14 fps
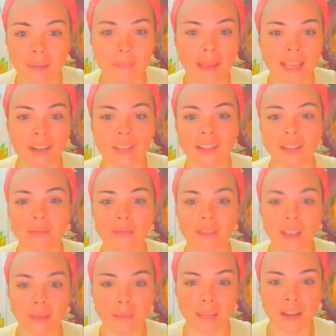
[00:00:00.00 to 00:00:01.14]
male and the
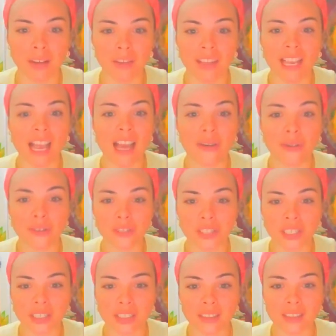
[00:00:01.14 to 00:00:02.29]
female, the
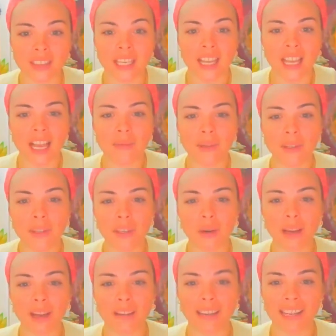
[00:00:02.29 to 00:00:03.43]
energies, everything
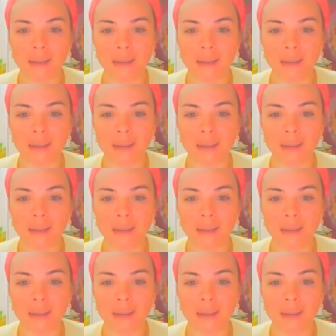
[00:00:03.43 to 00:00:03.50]
around